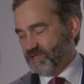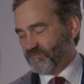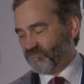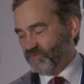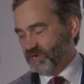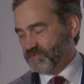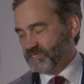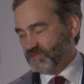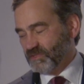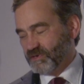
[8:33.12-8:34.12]
have a very
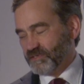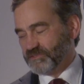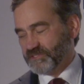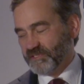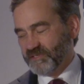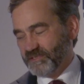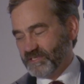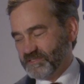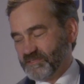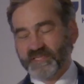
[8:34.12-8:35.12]
large claim
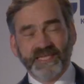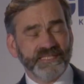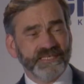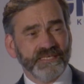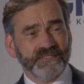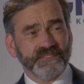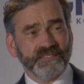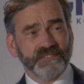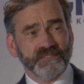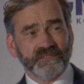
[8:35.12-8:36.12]
block. It's about 88
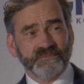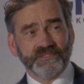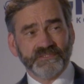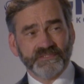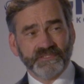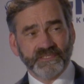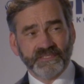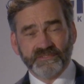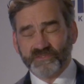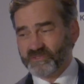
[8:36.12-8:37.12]
kilometers
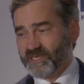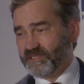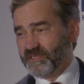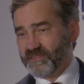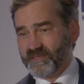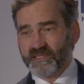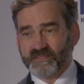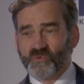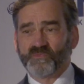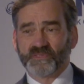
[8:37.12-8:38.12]
in strike length. Again,
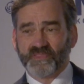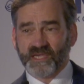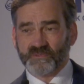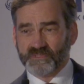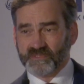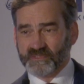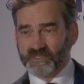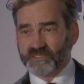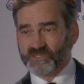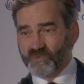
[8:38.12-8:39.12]
it's over
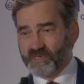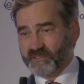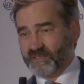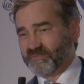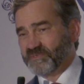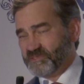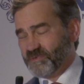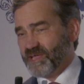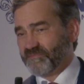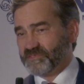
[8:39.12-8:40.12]
1,000 square kilometers,
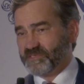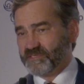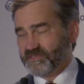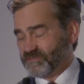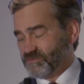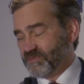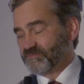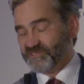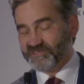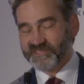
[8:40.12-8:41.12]
about half the size of
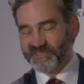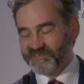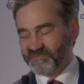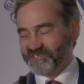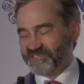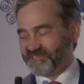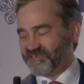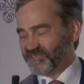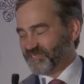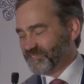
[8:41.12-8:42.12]
Storm, but still, that's very
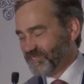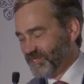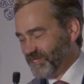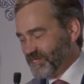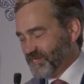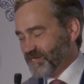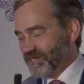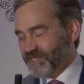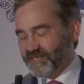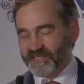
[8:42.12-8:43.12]
significant.
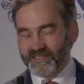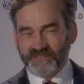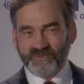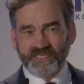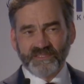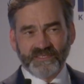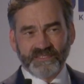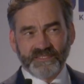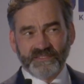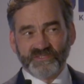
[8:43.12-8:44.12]
And in
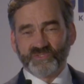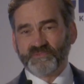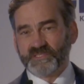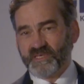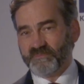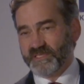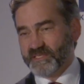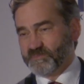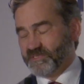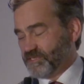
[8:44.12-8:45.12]
the surface sampling
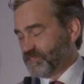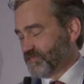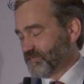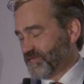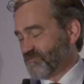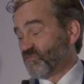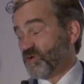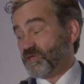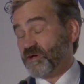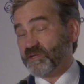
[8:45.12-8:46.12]
that's been done here, again,
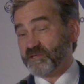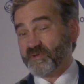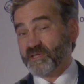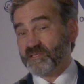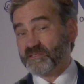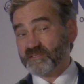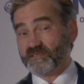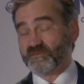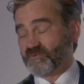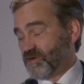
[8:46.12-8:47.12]
very high-grade
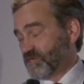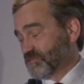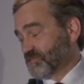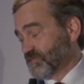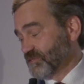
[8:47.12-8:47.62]
rocks,